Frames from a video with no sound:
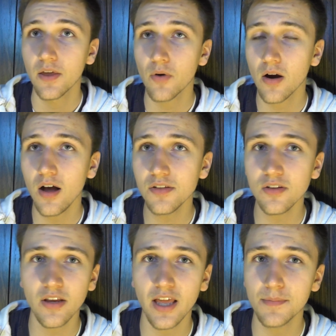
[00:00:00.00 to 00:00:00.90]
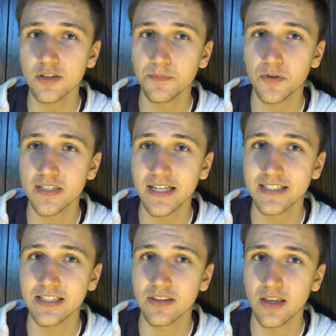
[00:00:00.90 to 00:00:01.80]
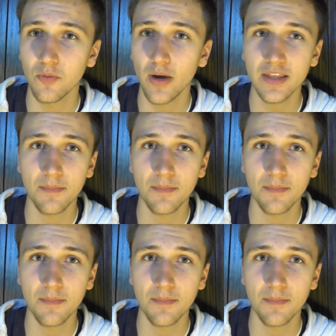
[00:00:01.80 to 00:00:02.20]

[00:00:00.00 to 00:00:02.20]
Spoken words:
They were also not able to predict the way